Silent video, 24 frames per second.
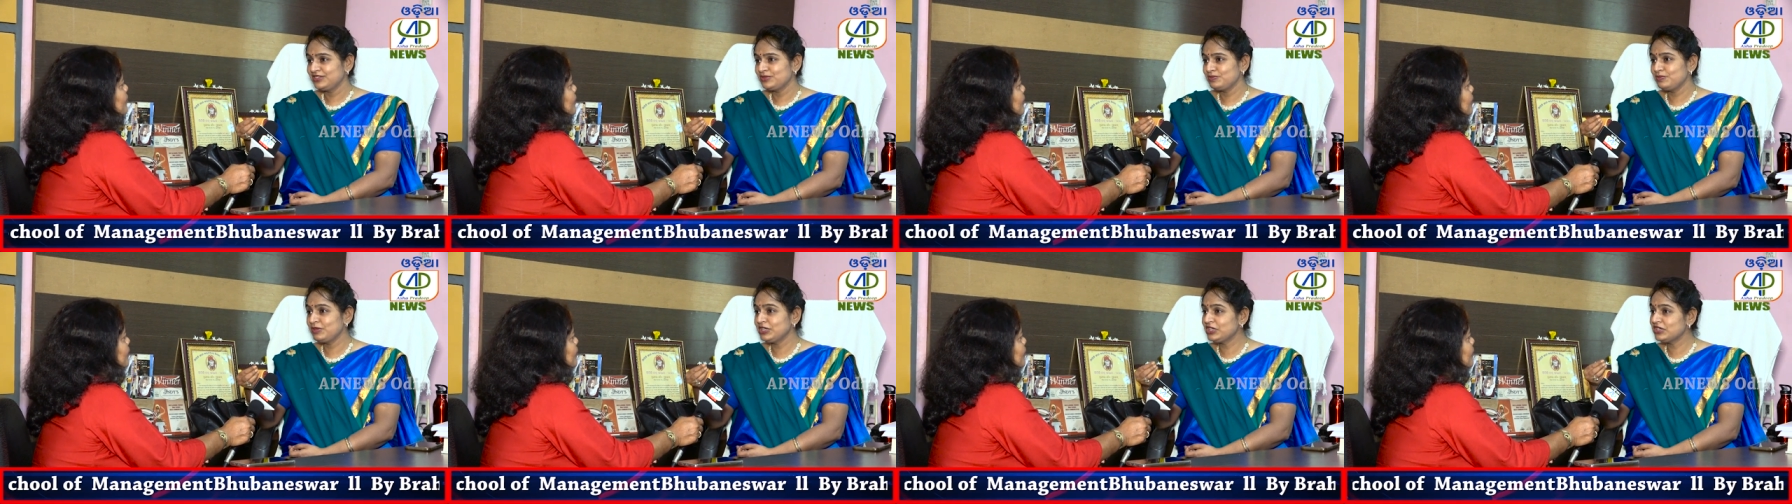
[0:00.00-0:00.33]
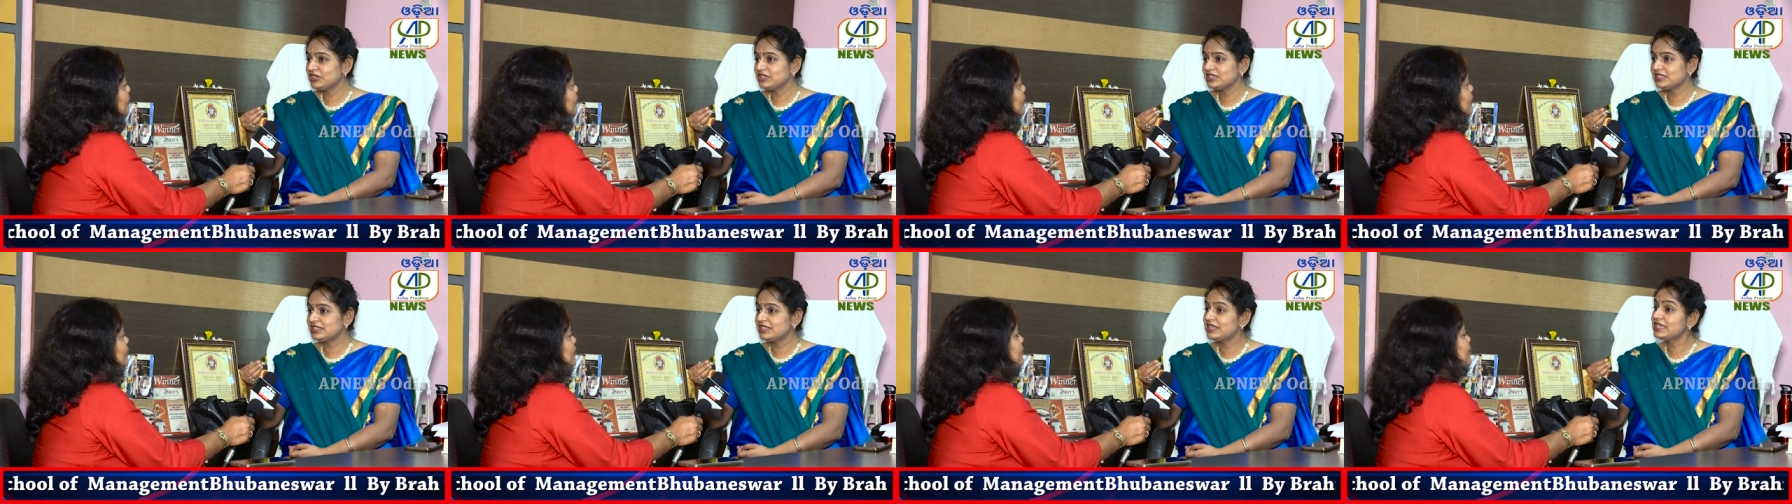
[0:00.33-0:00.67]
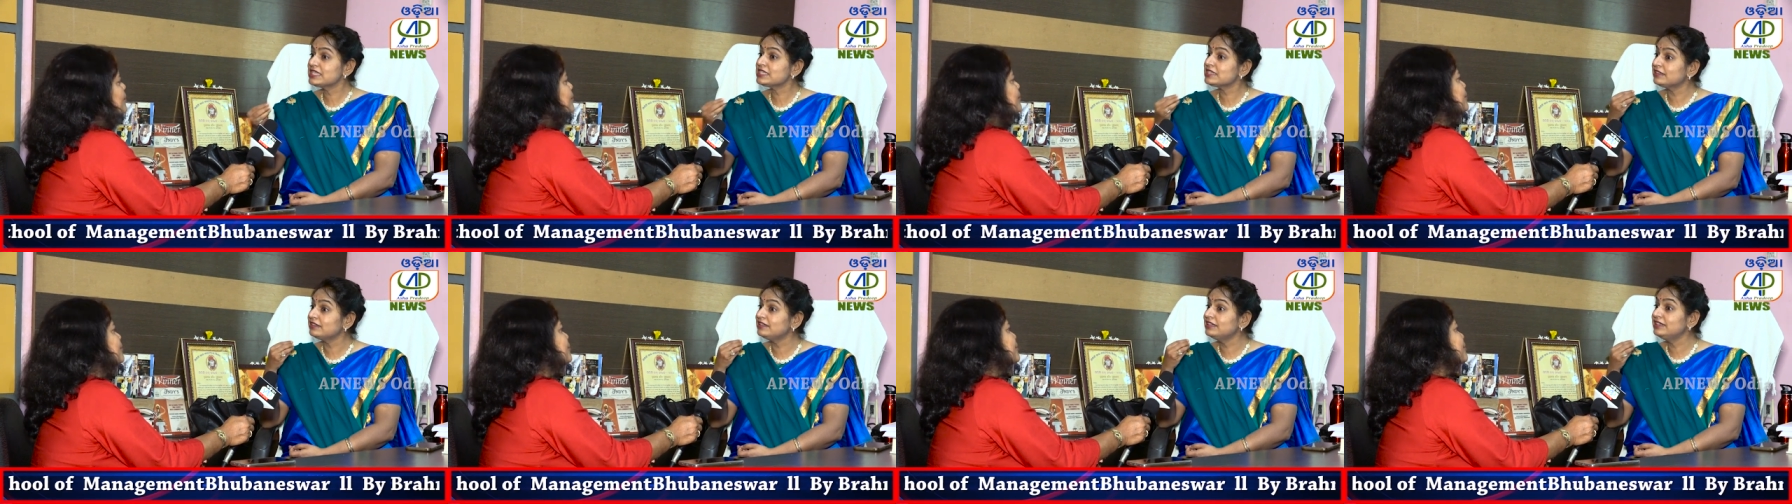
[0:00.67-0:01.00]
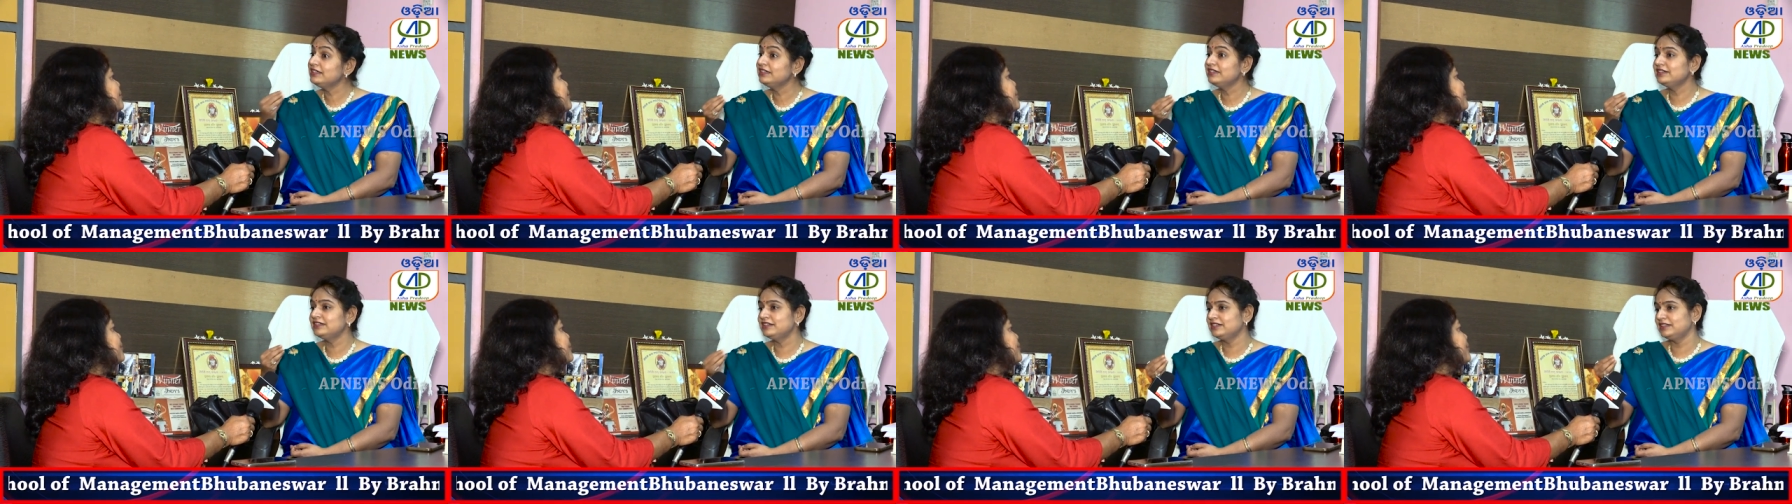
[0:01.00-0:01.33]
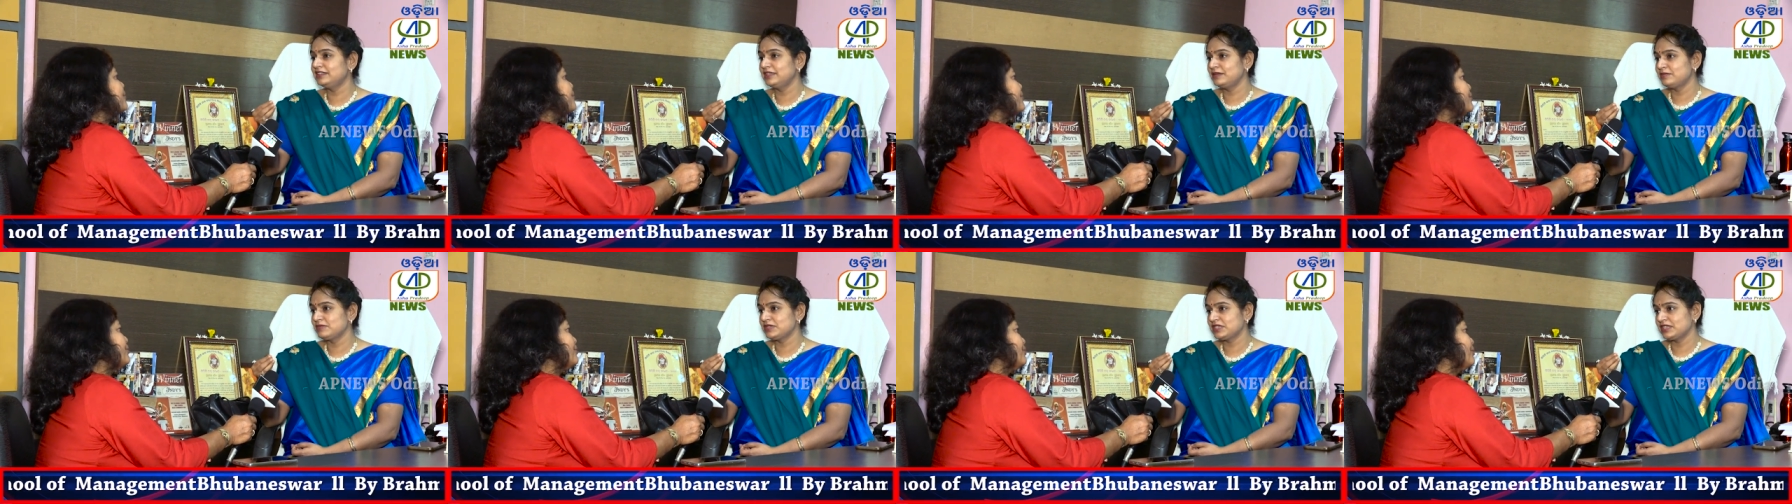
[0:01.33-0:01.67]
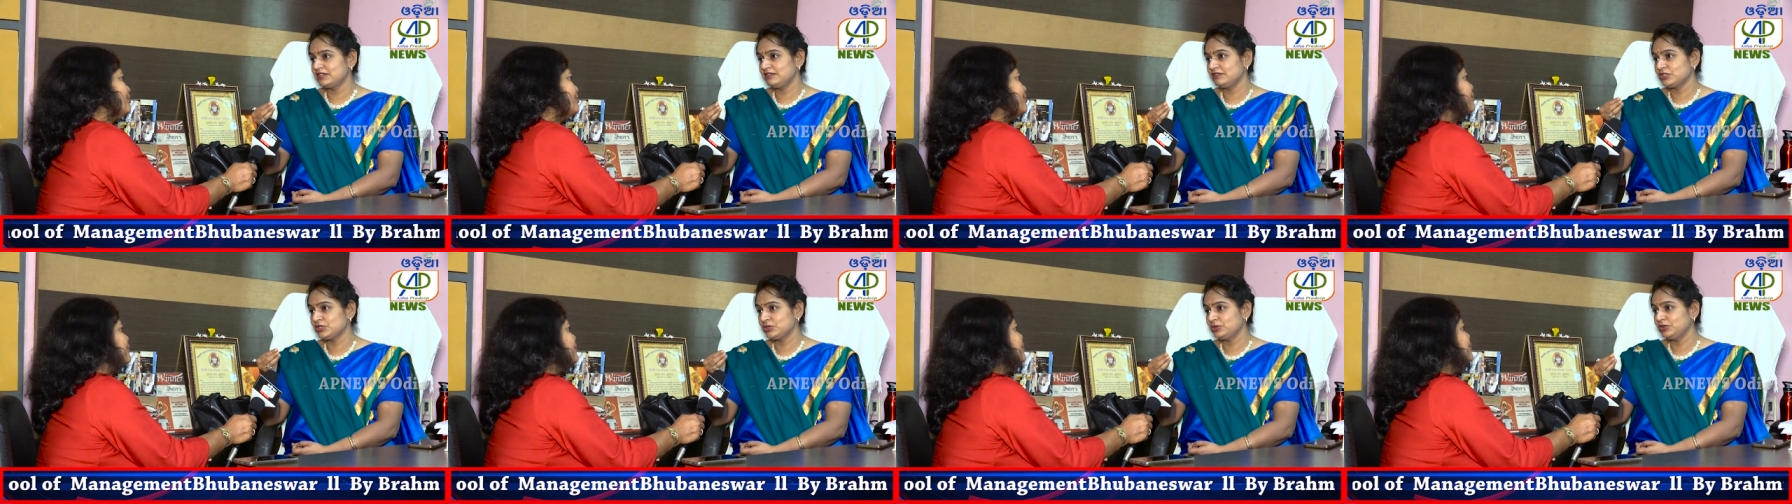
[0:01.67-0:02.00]
because they surrendered
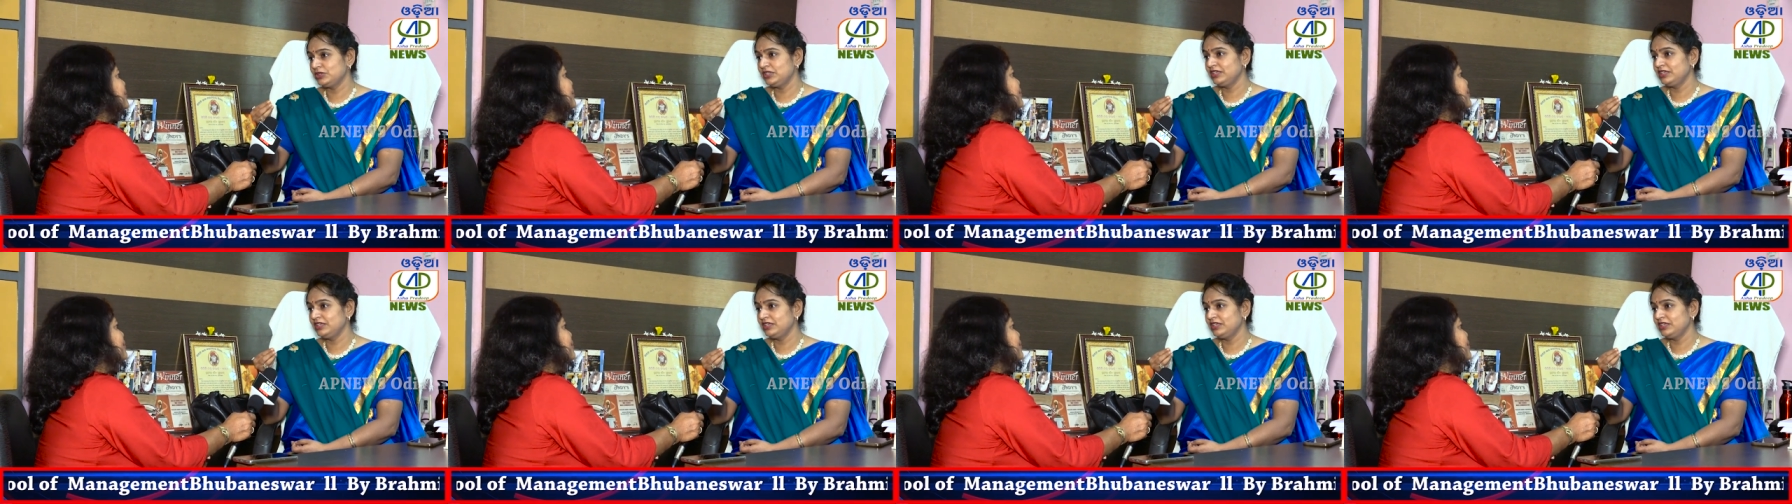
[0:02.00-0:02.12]
themselves to